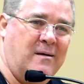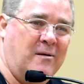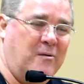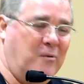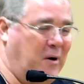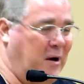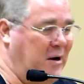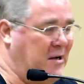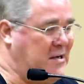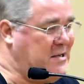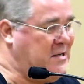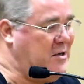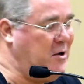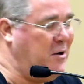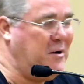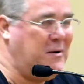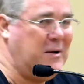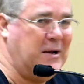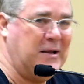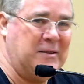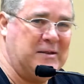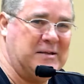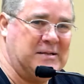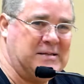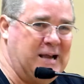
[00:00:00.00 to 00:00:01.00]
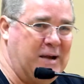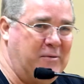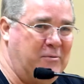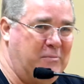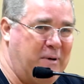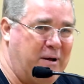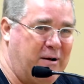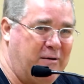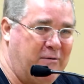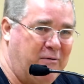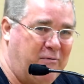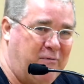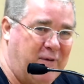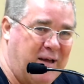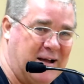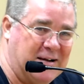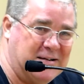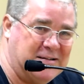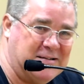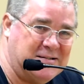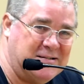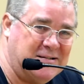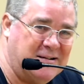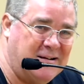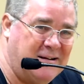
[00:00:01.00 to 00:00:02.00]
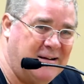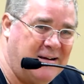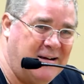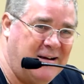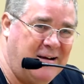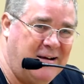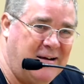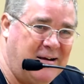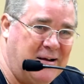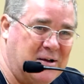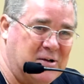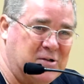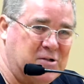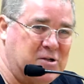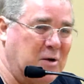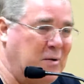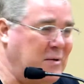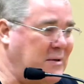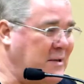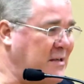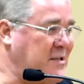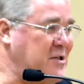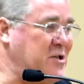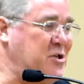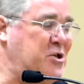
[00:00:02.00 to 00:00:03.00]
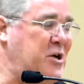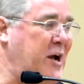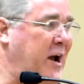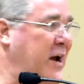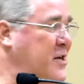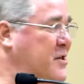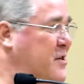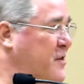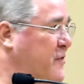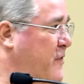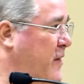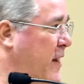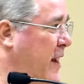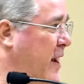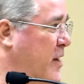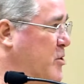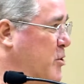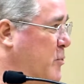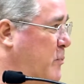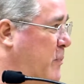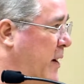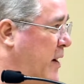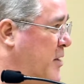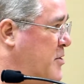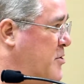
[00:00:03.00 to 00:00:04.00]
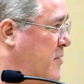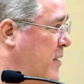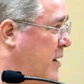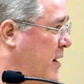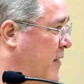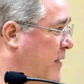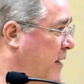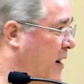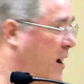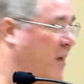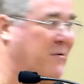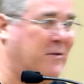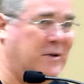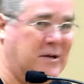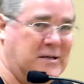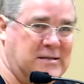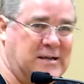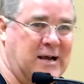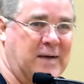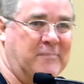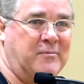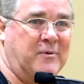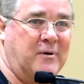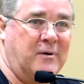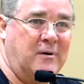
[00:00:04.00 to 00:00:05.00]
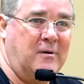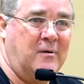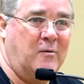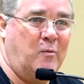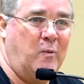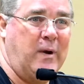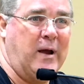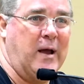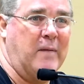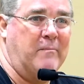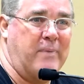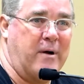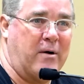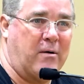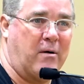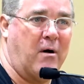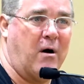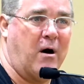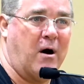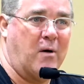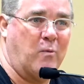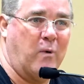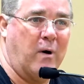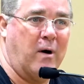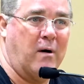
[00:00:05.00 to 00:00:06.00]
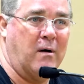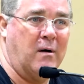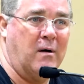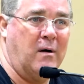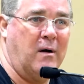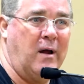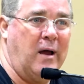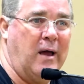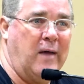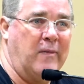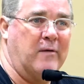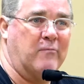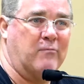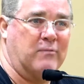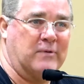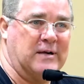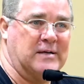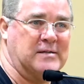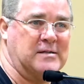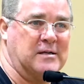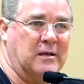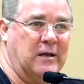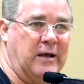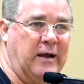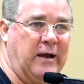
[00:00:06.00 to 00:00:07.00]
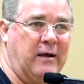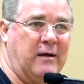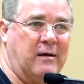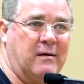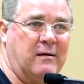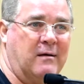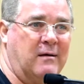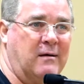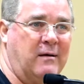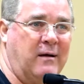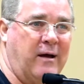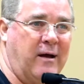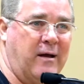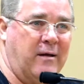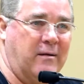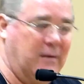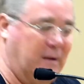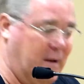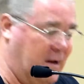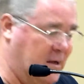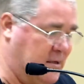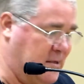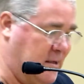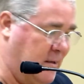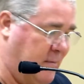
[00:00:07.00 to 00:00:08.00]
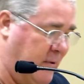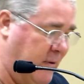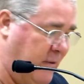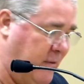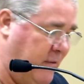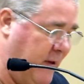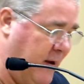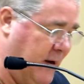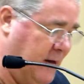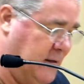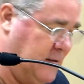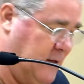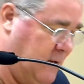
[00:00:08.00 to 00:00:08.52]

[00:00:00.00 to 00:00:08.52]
we're gonna still get the same amount of events. So it doesn't change the financial picture or anything other except we get better hardware and if it doesn't leak and some of the things